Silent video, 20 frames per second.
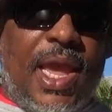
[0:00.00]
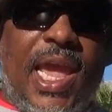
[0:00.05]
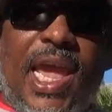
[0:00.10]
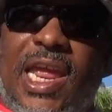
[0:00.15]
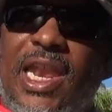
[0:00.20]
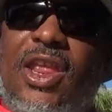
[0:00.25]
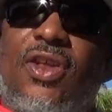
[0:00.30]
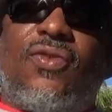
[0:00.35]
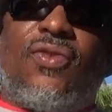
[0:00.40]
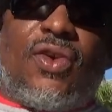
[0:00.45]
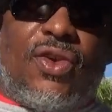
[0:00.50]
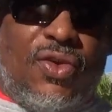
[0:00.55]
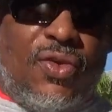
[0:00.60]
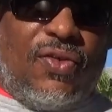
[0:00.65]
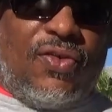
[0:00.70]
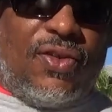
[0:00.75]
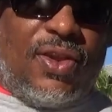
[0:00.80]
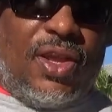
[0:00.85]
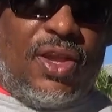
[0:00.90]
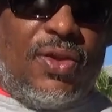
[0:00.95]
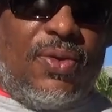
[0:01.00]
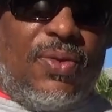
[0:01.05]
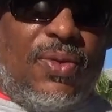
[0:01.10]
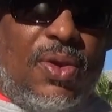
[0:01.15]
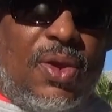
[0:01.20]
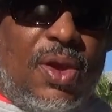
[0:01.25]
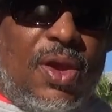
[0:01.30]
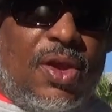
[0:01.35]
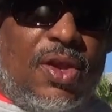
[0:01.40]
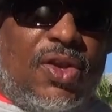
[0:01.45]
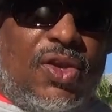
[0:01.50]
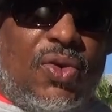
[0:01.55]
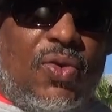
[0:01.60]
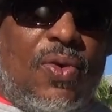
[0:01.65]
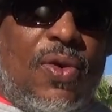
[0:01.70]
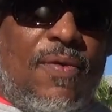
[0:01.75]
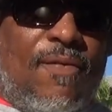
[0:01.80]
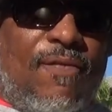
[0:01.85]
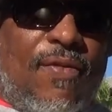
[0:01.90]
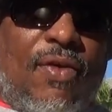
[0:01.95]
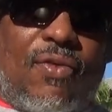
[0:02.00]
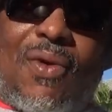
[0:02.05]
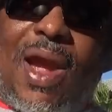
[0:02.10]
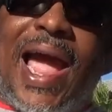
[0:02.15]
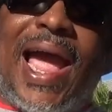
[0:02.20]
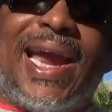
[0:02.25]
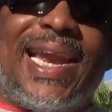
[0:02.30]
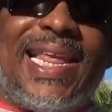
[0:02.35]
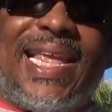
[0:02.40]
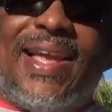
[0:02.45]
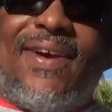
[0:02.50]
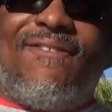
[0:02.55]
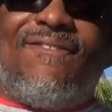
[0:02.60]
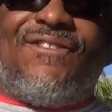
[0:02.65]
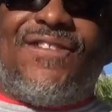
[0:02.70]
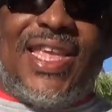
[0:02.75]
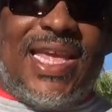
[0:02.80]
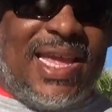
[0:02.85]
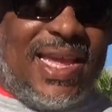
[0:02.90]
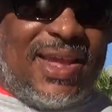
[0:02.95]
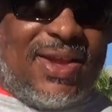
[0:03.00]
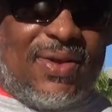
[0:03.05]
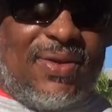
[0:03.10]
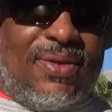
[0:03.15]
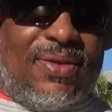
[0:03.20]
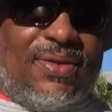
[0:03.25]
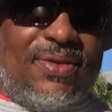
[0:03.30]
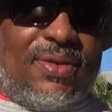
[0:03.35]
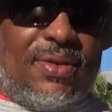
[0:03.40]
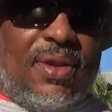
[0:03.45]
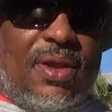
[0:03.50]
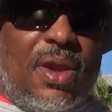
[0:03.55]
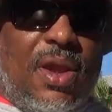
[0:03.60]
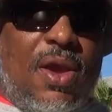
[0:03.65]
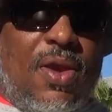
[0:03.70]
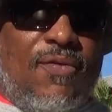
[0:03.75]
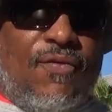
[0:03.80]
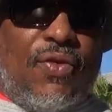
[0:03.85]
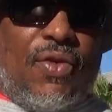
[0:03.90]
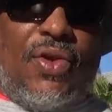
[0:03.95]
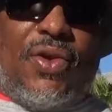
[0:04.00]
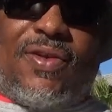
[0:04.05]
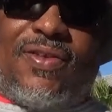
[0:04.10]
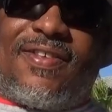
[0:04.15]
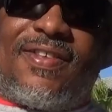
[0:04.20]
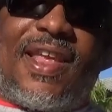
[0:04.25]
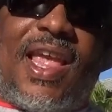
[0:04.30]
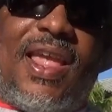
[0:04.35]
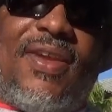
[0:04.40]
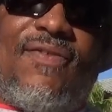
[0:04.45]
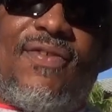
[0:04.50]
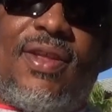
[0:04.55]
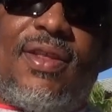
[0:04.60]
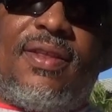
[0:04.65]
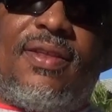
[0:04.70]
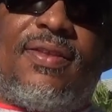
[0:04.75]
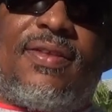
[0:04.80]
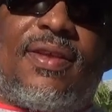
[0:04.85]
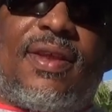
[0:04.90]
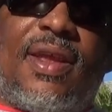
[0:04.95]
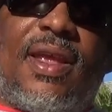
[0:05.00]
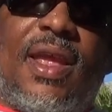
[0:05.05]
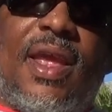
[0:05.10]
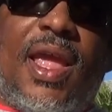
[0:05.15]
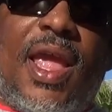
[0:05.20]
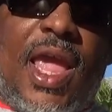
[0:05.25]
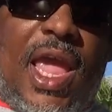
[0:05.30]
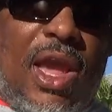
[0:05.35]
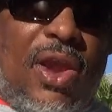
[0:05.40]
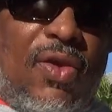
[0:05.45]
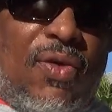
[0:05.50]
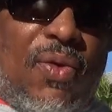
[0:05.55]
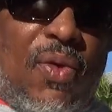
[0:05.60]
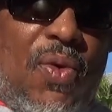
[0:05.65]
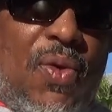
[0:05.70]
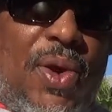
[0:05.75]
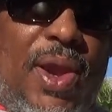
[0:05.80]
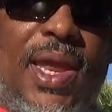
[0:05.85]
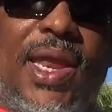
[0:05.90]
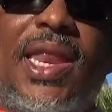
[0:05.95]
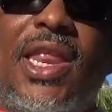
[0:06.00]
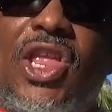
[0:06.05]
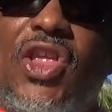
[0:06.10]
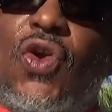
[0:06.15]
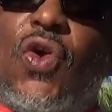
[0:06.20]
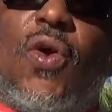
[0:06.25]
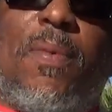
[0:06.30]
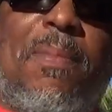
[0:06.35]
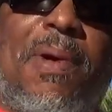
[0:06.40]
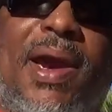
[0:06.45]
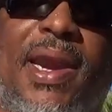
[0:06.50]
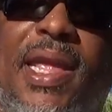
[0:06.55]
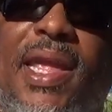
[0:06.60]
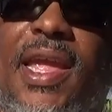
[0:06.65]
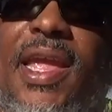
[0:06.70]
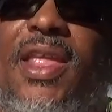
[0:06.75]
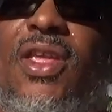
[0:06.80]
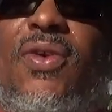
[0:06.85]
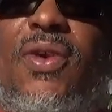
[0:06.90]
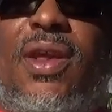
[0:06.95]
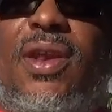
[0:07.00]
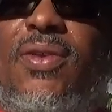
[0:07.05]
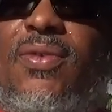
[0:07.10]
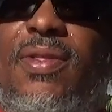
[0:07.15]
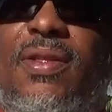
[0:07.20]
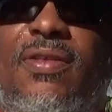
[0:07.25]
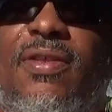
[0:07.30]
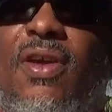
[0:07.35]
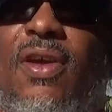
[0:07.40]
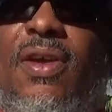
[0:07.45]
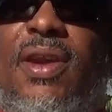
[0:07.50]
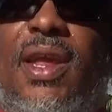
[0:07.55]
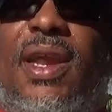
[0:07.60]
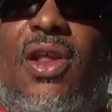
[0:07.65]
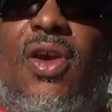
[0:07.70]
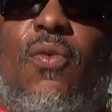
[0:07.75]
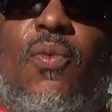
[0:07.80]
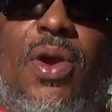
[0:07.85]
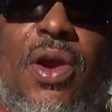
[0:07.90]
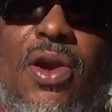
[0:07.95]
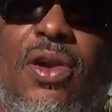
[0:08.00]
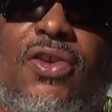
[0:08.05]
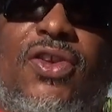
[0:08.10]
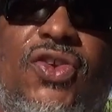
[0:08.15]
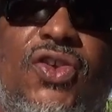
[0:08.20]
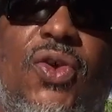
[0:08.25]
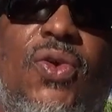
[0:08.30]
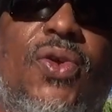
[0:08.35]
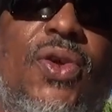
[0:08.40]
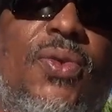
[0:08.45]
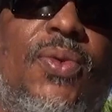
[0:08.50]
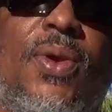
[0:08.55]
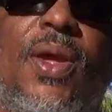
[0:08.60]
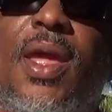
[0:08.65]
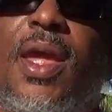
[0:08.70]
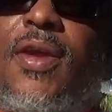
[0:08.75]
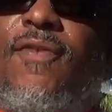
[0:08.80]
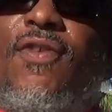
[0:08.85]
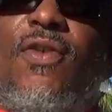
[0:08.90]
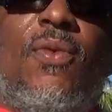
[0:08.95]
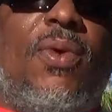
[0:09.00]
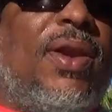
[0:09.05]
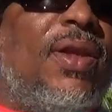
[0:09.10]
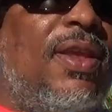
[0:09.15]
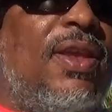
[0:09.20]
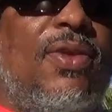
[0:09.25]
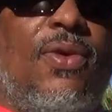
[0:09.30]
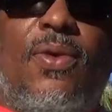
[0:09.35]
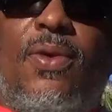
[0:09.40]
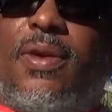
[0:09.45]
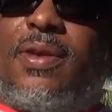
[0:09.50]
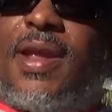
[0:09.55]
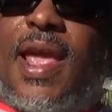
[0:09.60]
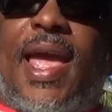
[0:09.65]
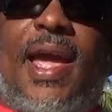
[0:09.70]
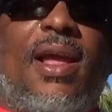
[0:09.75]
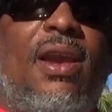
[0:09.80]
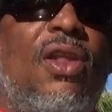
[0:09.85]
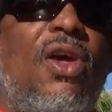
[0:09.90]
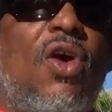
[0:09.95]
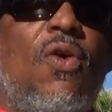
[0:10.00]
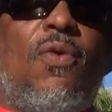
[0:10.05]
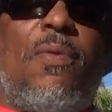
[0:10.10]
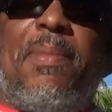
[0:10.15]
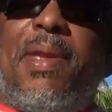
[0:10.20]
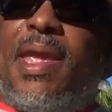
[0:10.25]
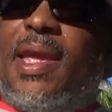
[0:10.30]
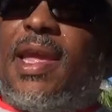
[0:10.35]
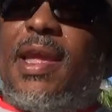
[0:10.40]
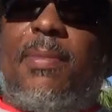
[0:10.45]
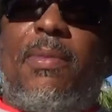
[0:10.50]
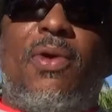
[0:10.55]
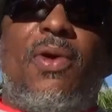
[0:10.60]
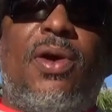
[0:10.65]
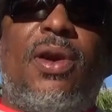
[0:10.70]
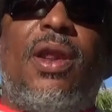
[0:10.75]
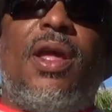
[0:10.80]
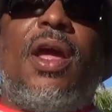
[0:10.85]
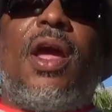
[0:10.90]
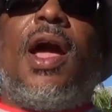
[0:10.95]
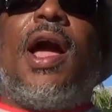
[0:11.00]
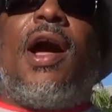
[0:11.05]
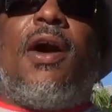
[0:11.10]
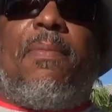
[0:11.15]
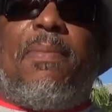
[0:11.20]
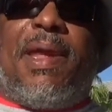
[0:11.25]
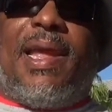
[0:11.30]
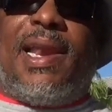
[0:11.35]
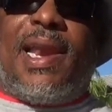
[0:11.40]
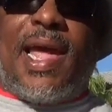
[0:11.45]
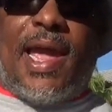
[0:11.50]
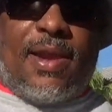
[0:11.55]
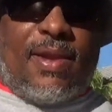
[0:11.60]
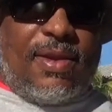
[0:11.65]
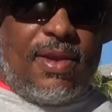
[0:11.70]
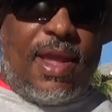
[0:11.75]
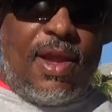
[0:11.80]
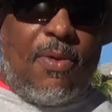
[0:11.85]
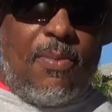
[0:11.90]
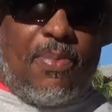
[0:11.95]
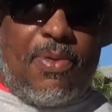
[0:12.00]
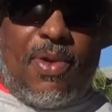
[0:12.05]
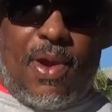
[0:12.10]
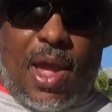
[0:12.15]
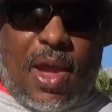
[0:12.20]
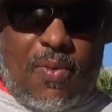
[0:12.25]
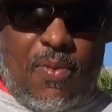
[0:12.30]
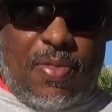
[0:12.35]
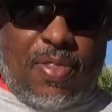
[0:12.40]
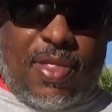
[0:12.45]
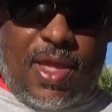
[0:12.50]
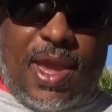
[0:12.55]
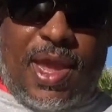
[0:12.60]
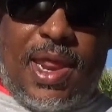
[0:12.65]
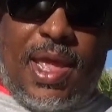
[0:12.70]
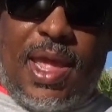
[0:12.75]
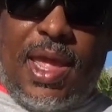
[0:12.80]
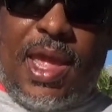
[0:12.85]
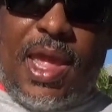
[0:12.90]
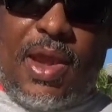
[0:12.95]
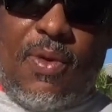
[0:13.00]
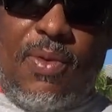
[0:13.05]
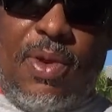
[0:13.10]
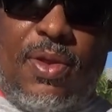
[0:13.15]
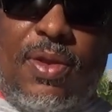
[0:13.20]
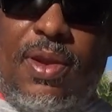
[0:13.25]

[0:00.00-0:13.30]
and introducing you to a variety of vehicles for your savings and growing your money. And you can do this all day long. We're gonna show you. If you wanna, you know, tag along with me and come on, I'll be glad to help you out with that. And we